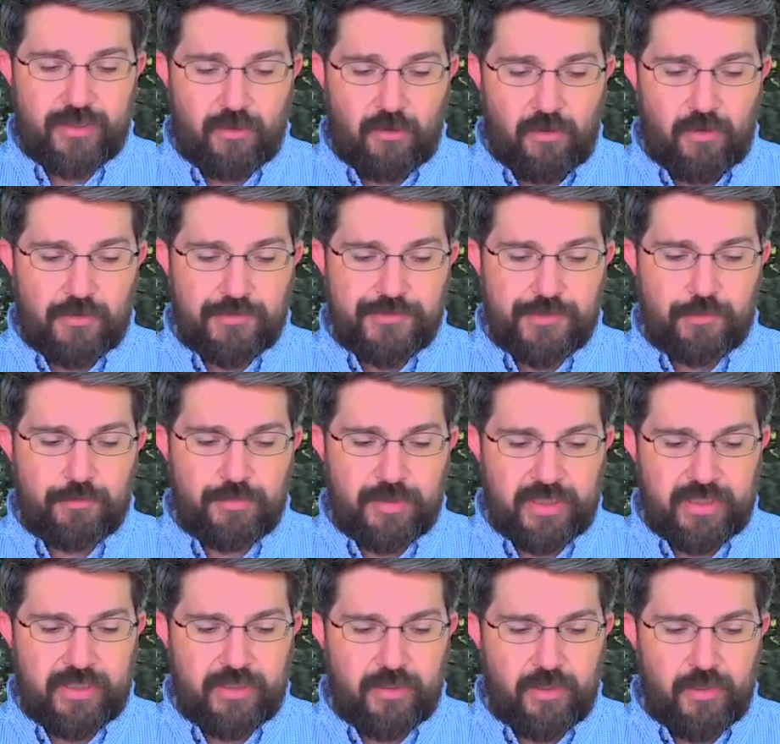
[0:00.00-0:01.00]
it also
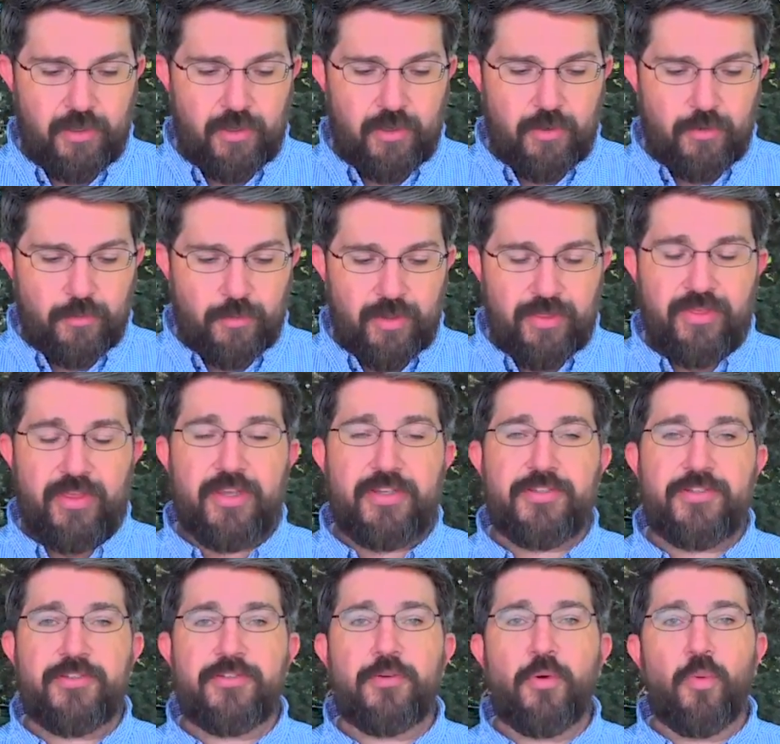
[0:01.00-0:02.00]
be with
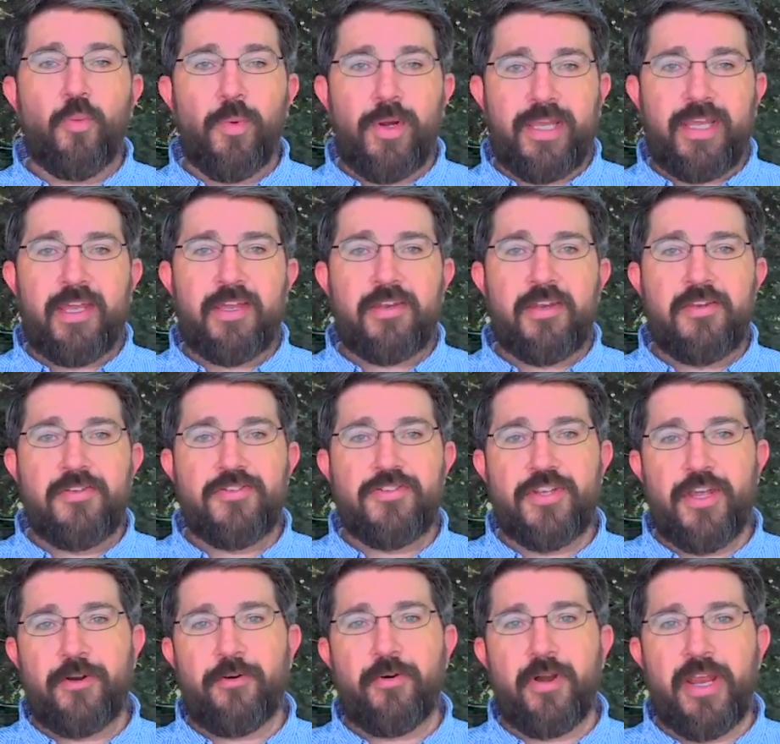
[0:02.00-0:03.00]
this wicked
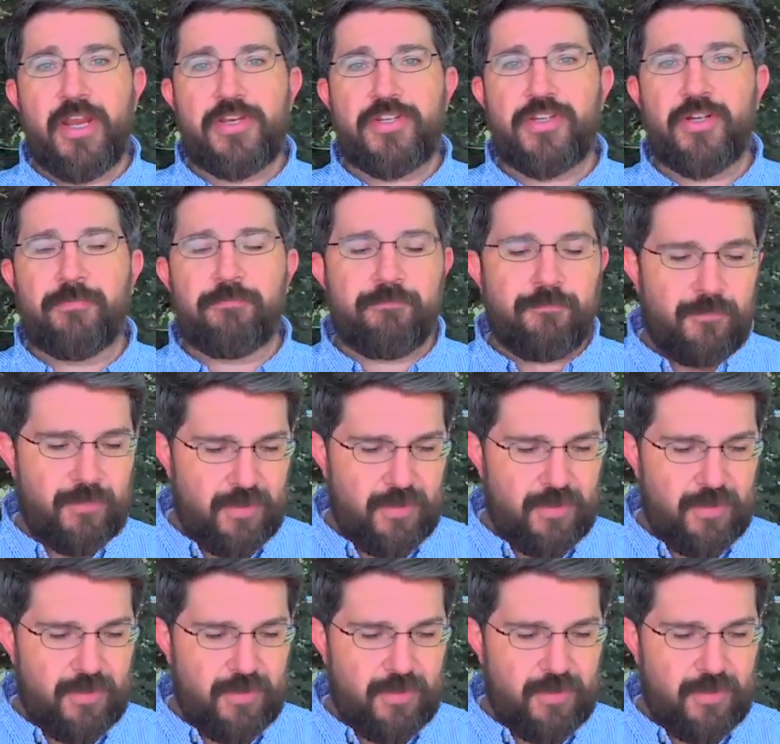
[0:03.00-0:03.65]
generation.